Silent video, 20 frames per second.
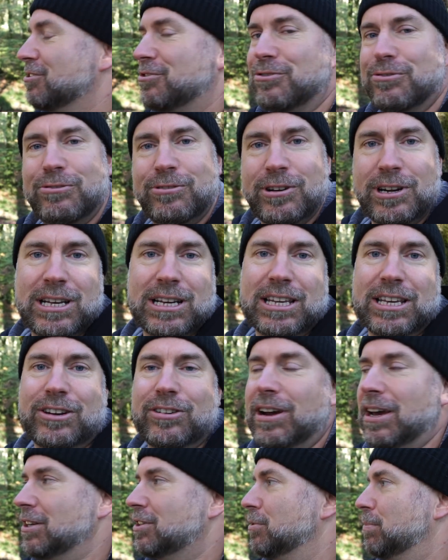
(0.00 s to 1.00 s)
really
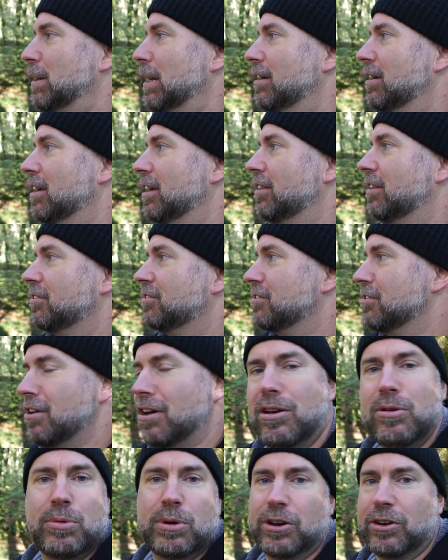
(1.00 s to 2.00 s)
great to be out here. There's
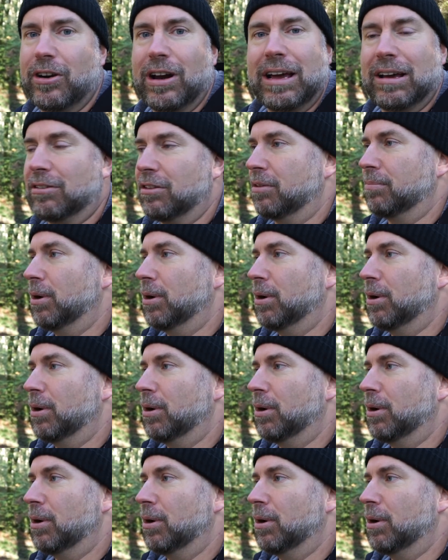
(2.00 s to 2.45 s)
no one around at